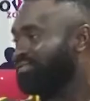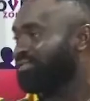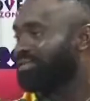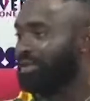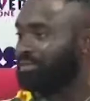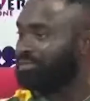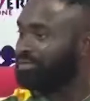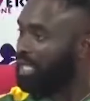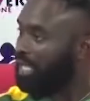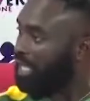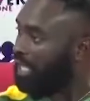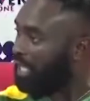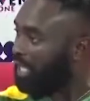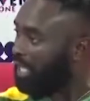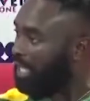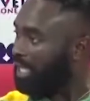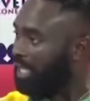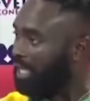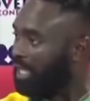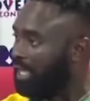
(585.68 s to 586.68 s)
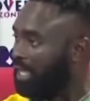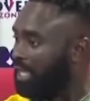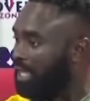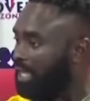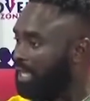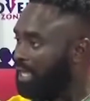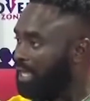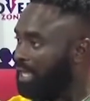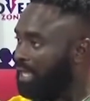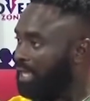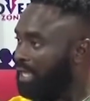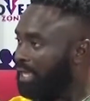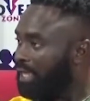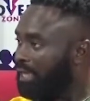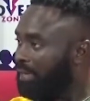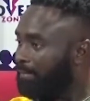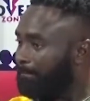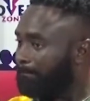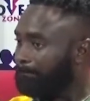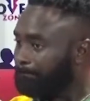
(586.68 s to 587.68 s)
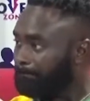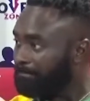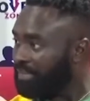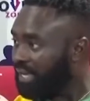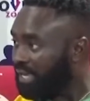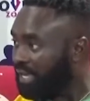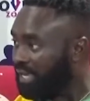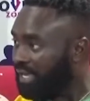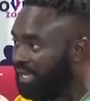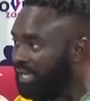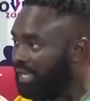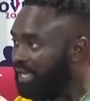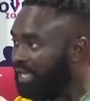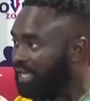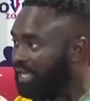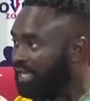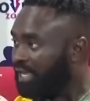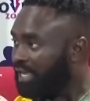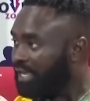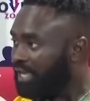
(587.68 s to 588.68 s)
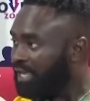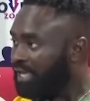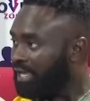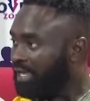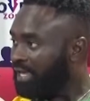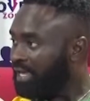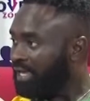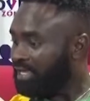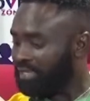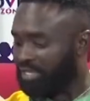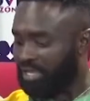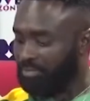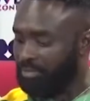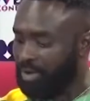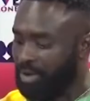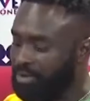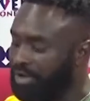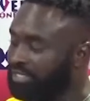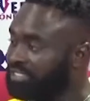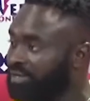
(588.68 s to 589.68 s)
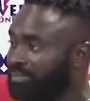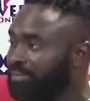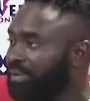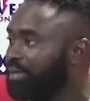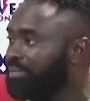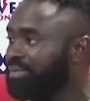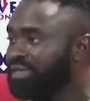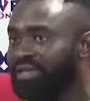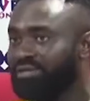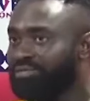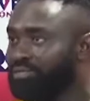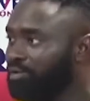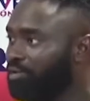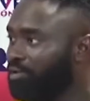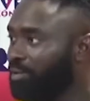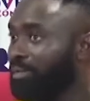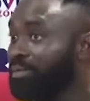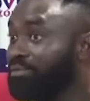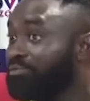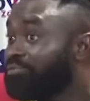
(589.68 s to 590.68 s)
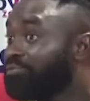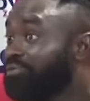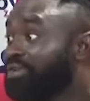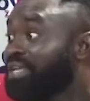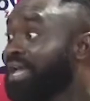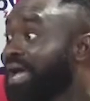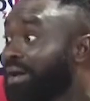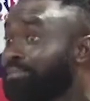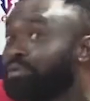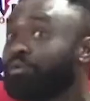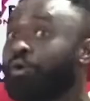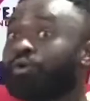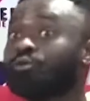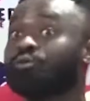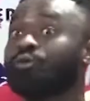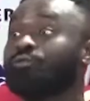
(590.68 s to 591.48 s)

for them, say, meh. The embellishment and baby, you know, I'll be free here because